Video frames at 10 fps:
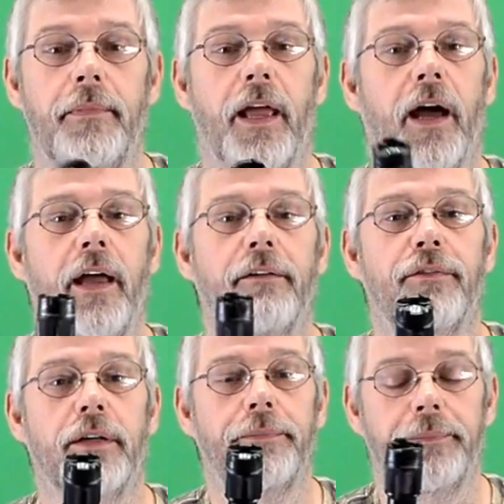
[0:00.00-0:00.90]
Yeah, I have
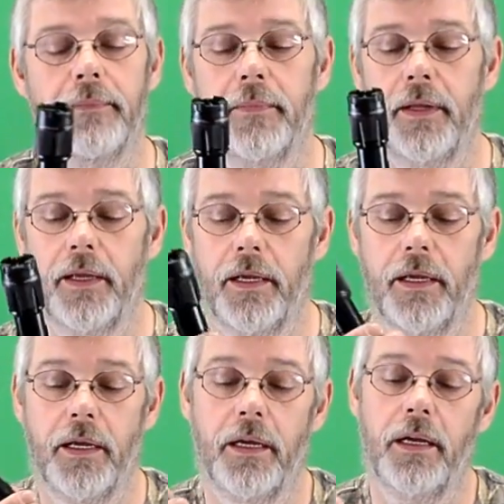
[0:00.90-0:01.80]
fun.
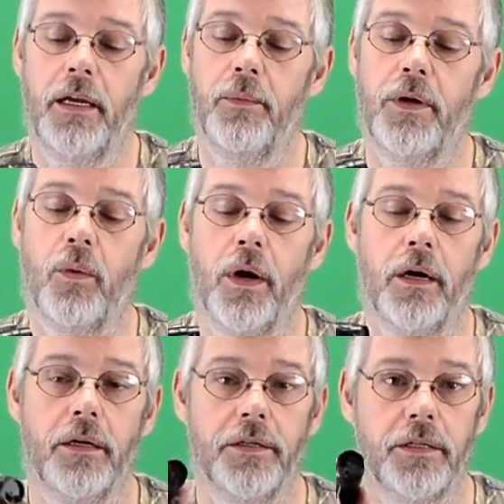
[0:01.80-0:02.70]
It
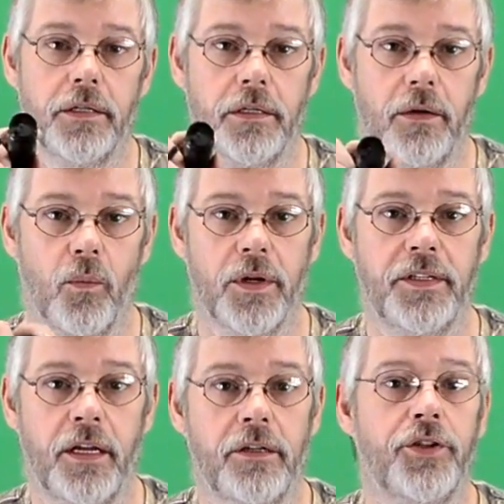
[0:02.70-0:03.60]
requires
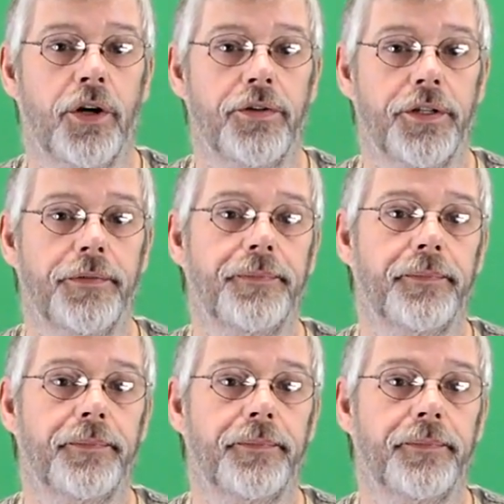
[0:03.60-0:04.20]
110 to charge it.